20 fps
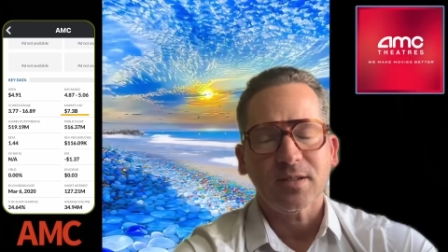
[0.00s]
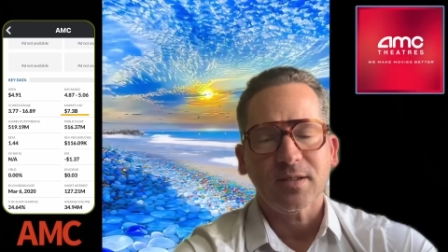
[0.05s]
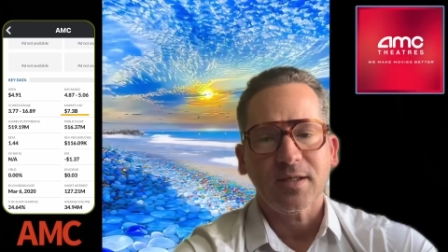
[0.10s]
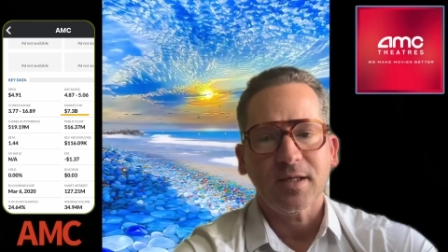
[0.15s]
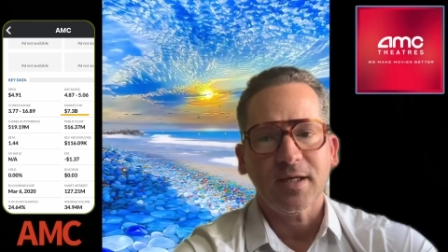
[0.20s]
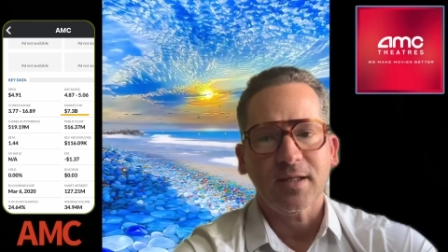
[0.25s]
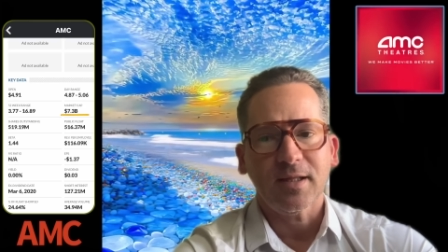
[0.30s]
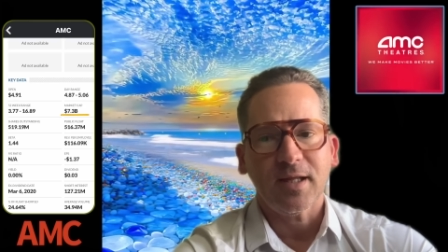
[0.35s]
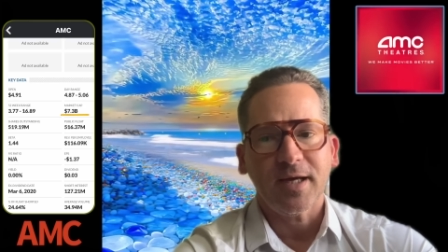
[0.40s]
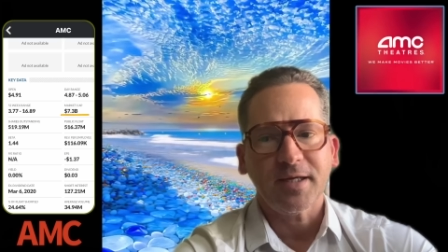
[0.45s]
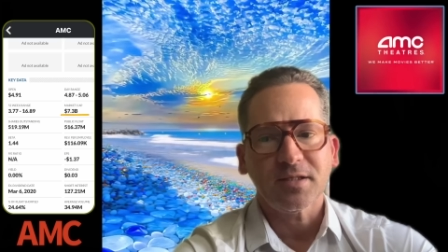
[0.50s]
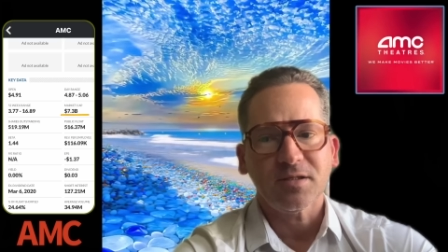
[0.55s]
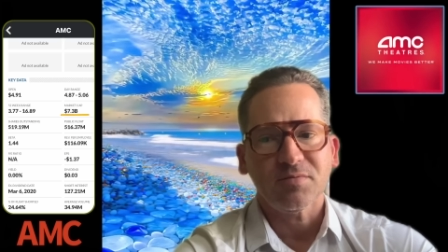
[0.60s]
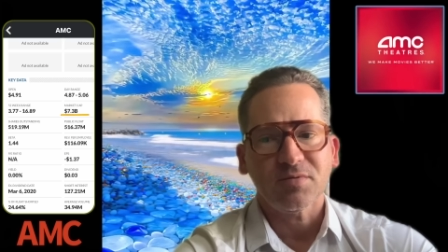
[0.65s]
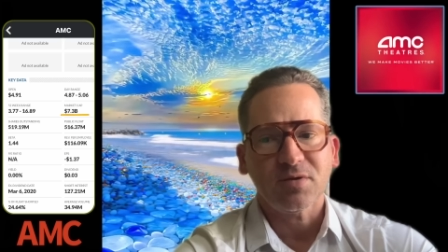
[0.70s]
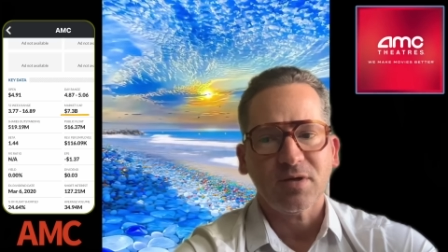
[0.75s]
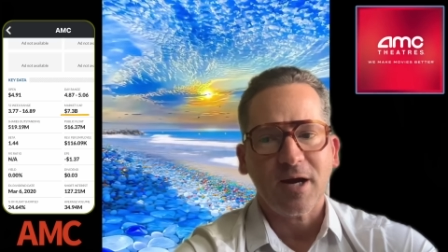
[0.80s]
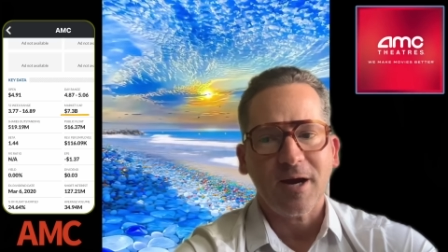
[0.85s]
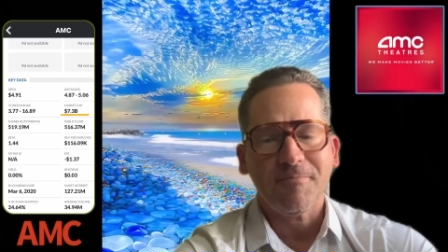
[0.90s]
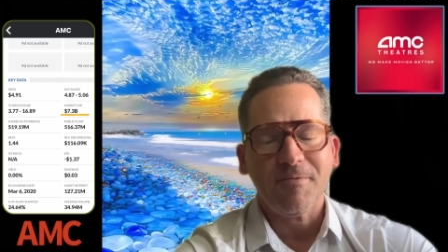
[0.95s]
Hit like,
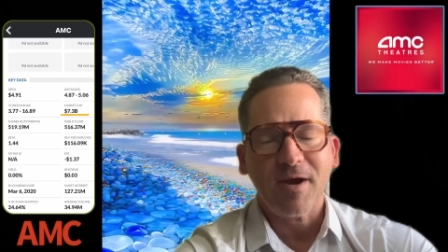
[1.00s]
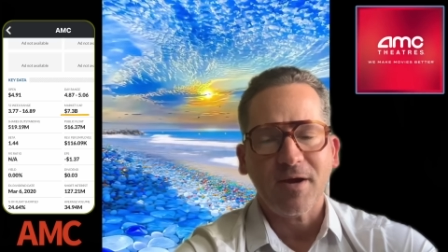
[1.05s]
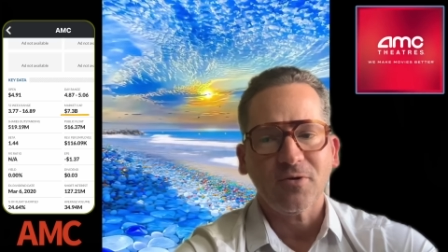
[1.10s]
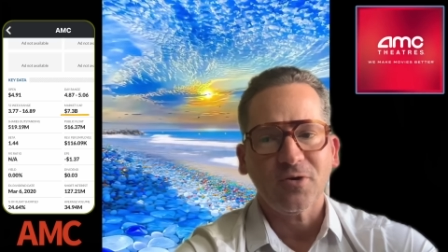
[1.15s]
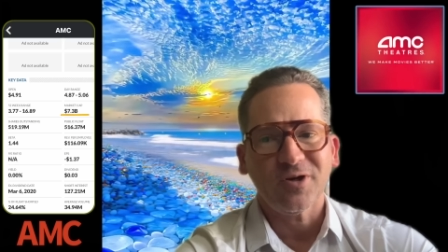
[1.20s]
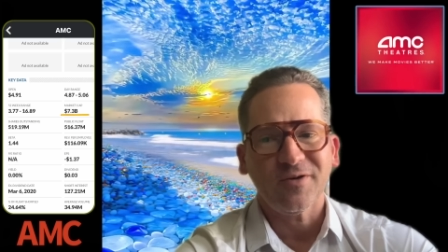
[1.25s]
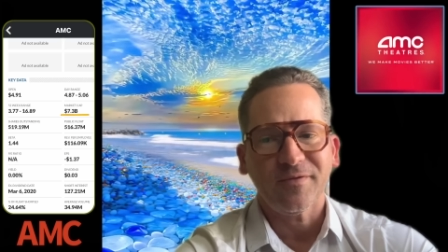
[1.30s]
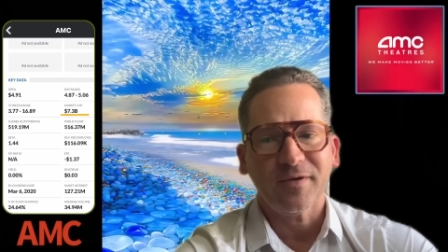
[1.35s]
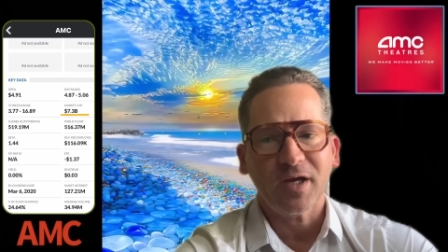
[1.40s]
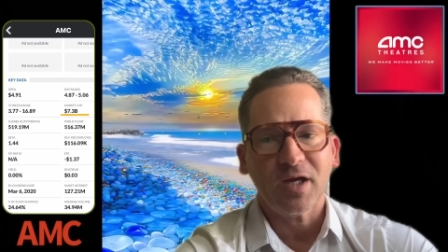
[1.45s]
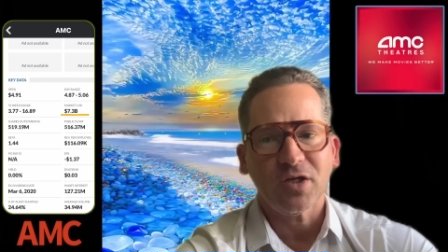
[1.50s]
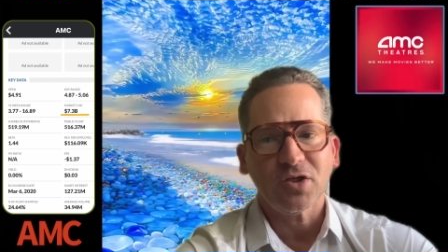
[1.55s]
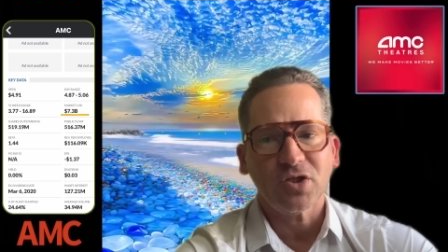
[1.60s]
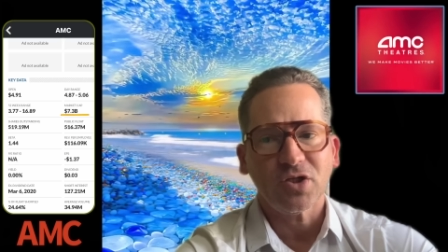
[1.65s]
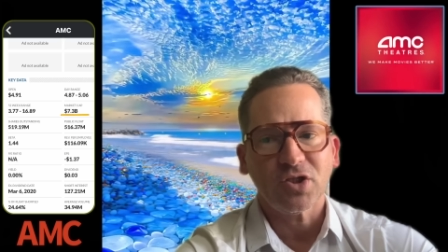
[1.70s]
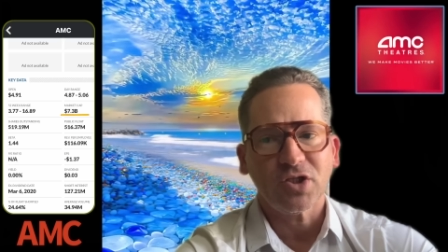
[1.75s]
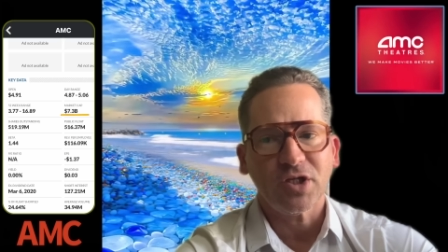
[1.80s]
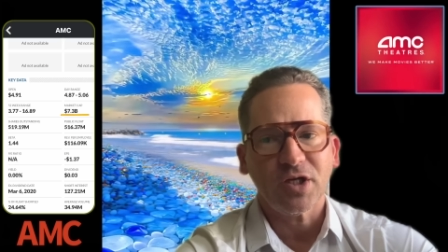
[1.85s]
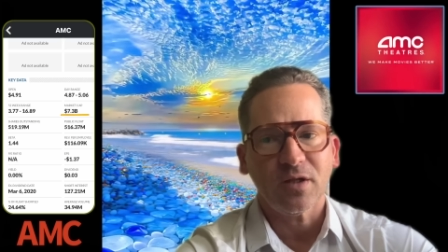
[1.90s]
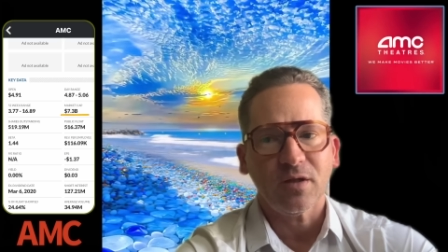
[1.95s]
subscribe, add
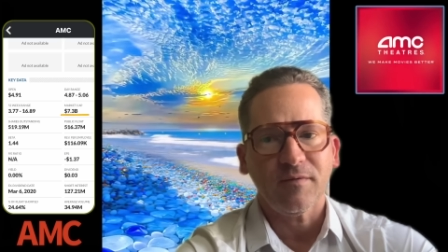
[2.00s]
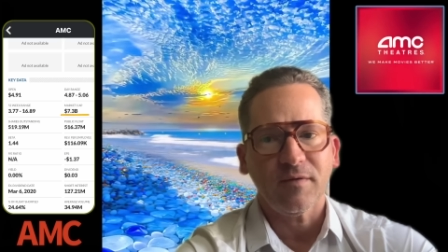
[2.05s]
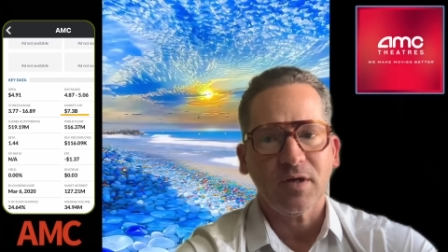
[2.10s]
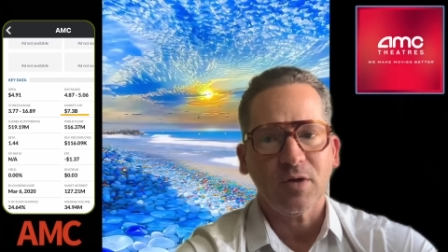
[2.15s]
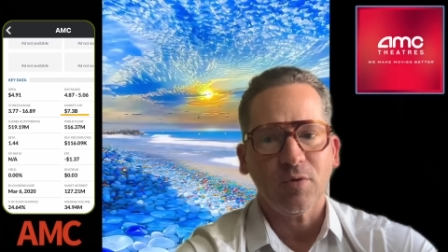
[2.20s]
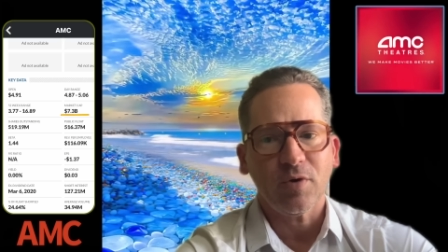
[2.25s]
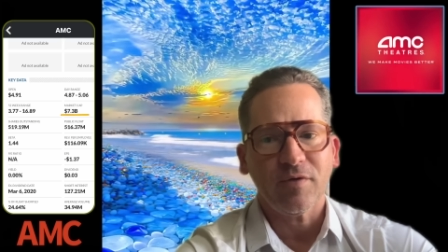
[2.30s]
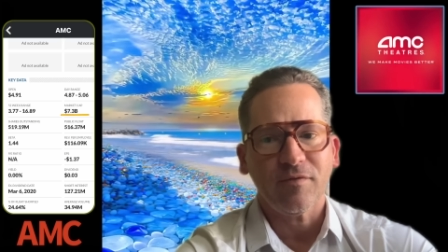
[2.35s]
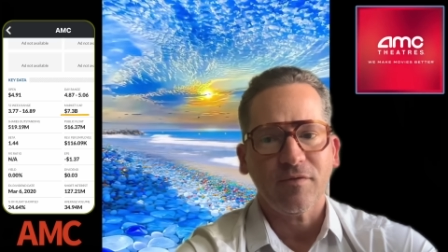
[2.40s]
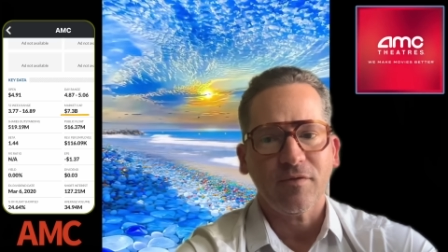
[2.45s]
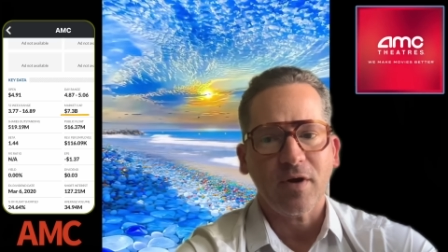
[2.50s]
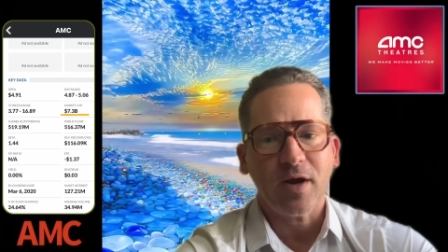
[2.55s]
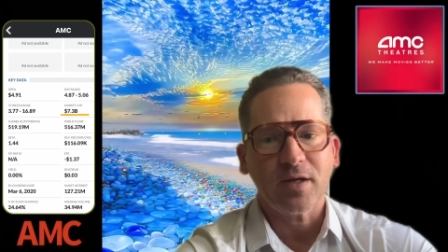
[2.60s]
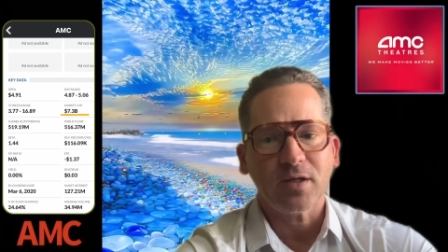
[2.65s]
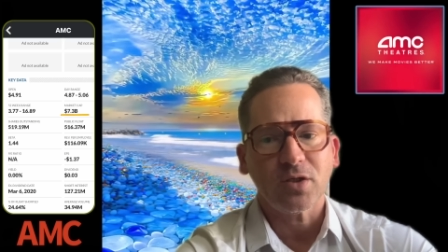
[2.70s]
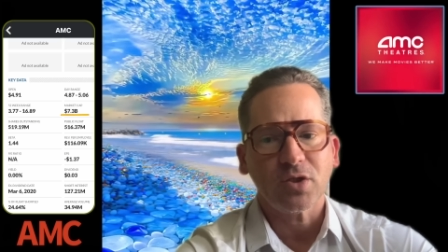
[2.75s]
notifications, share the video with a friend.